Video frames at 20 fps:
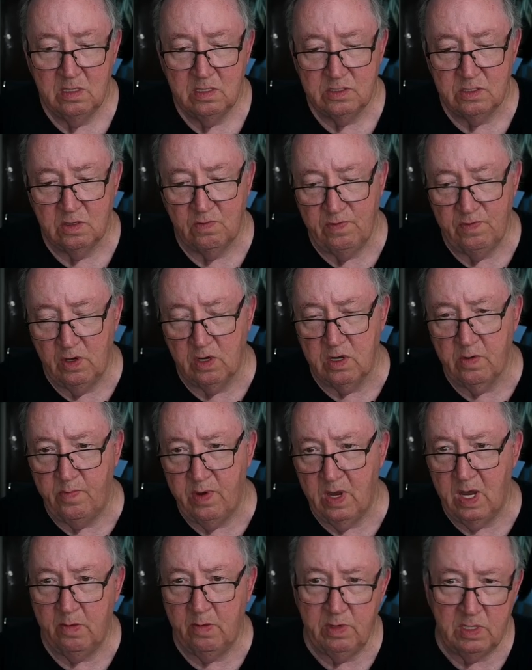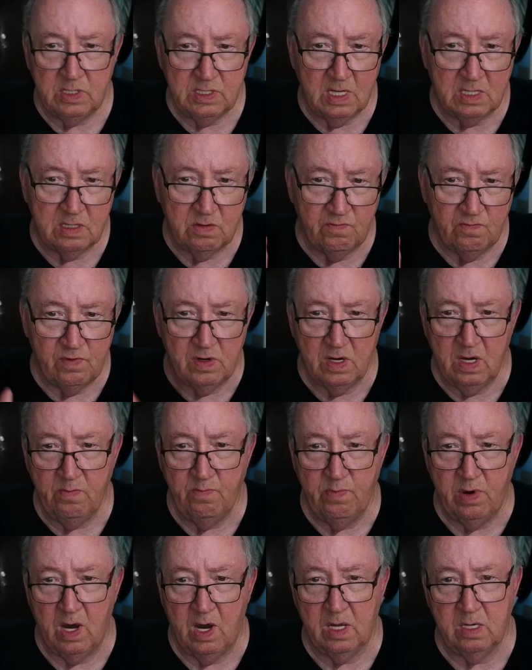So Vilcabamba is at the very
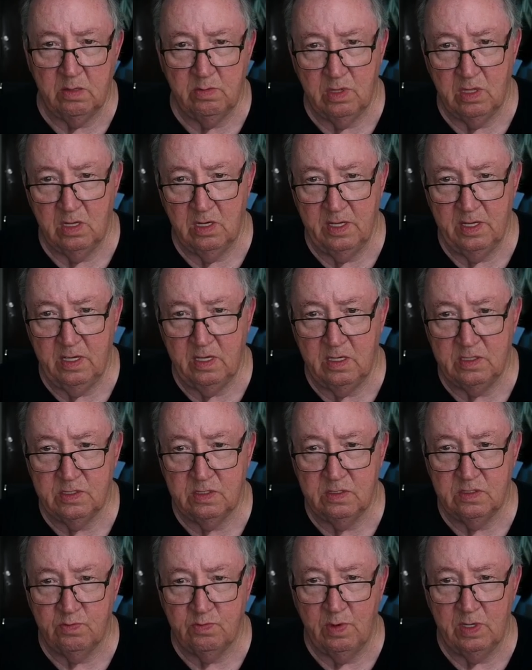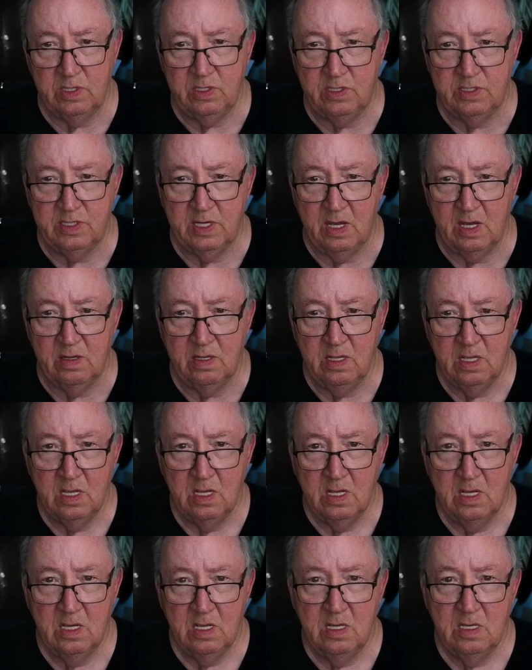bottom of the list, as much as I've
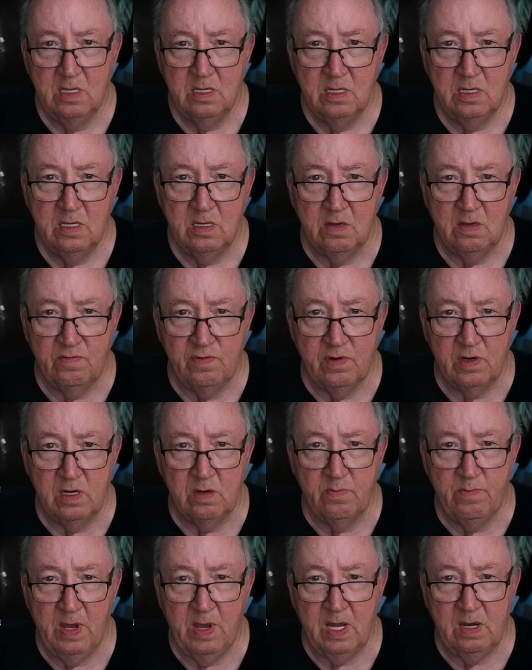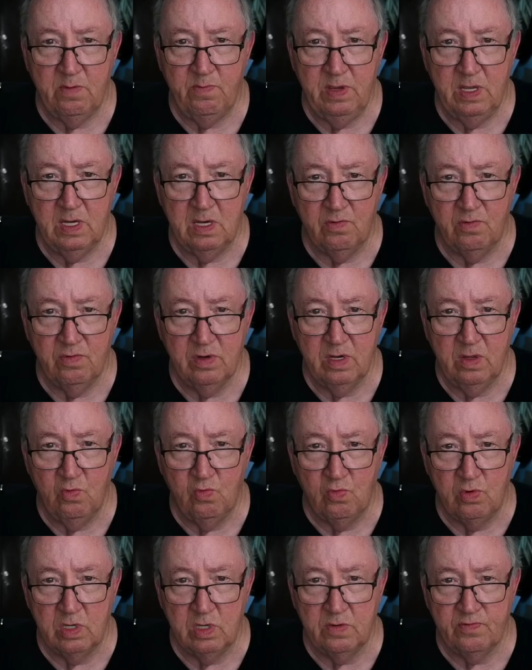I've heard about it being a really
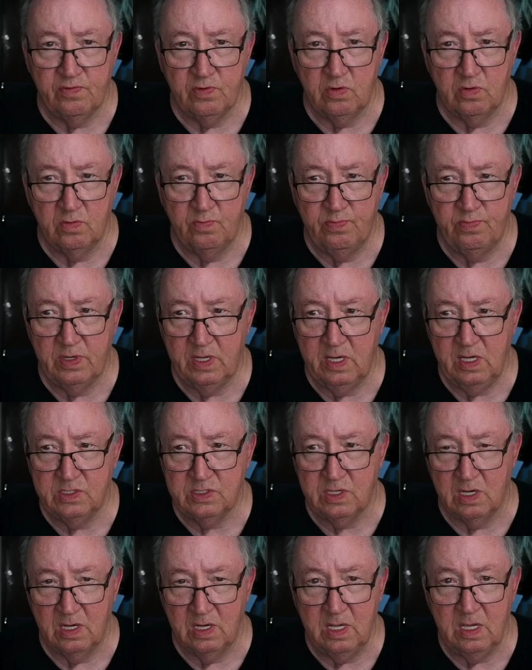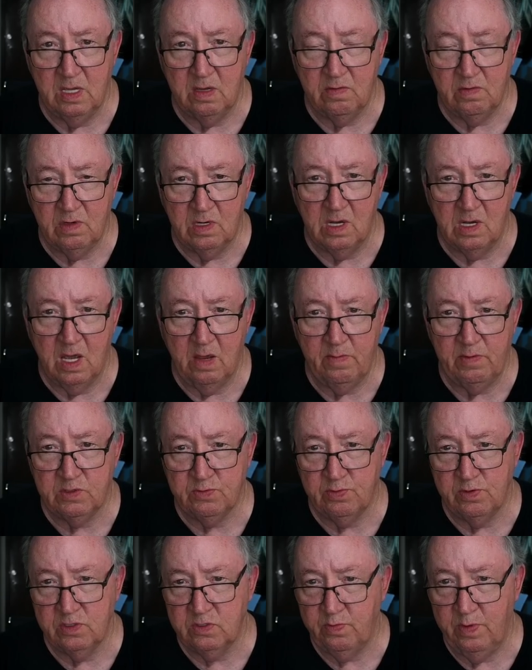wonderful place to live. Climate's
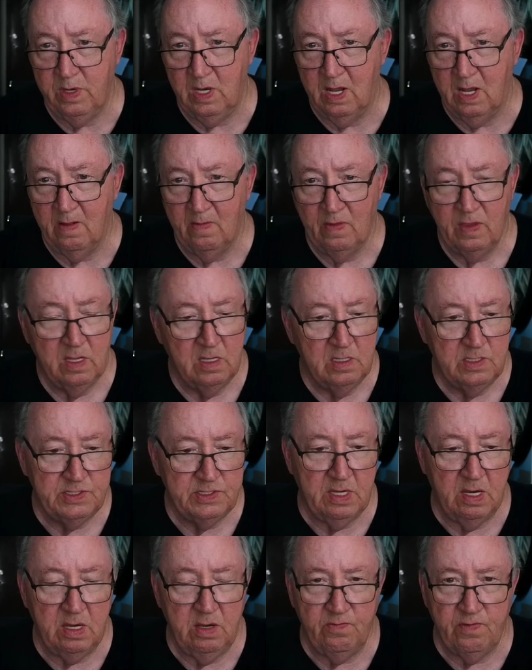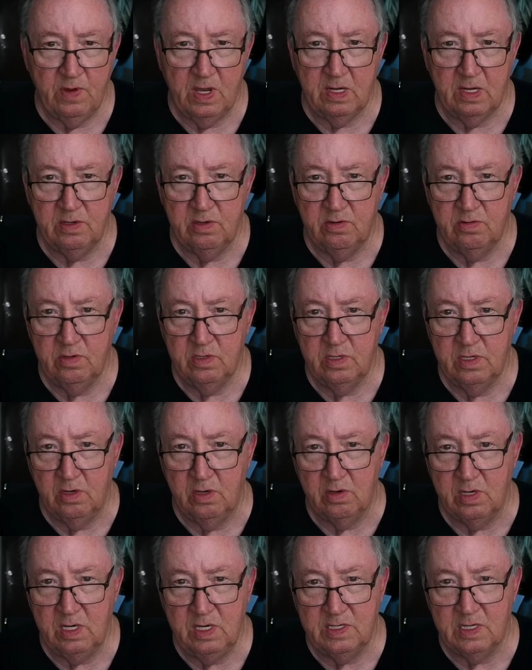supposed to be like 75
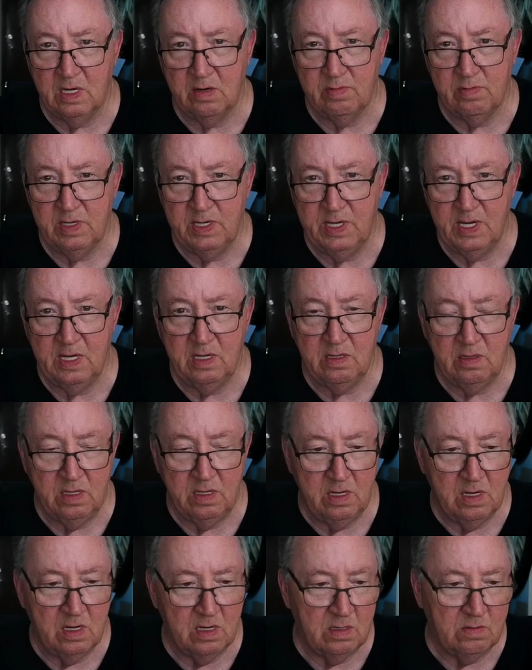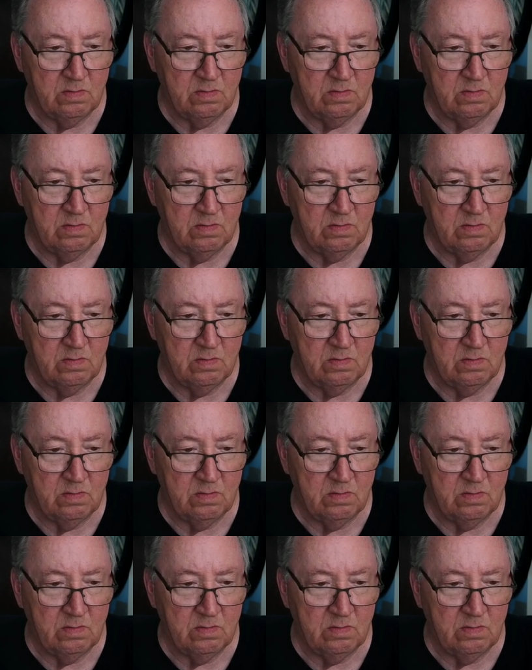degrees every day of the year.